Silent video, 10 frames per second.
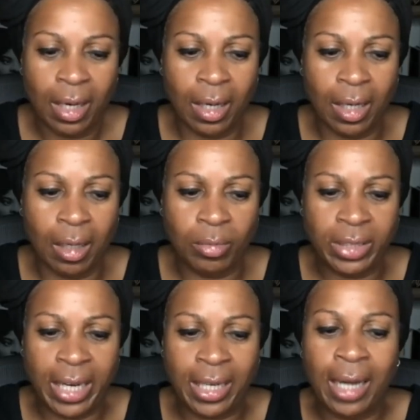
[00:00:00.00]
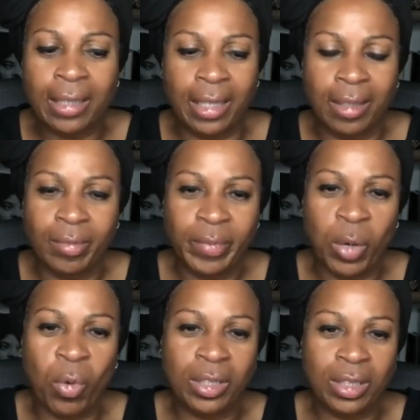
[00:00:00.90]
Jane Elliott
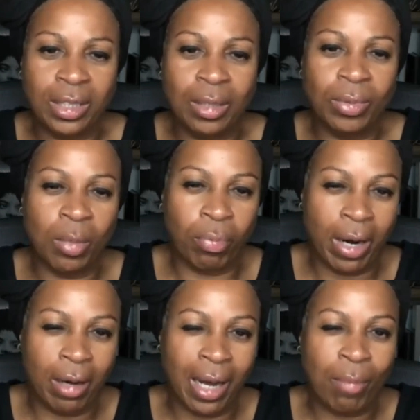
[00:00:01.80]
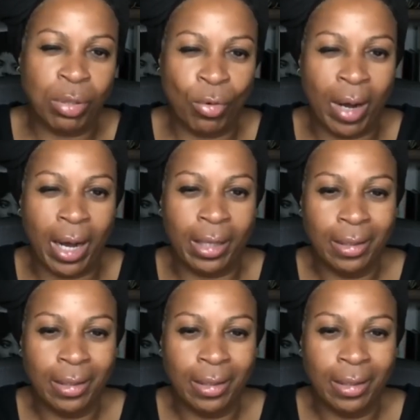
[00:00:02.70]
and what she did with the brown eye, blue eye.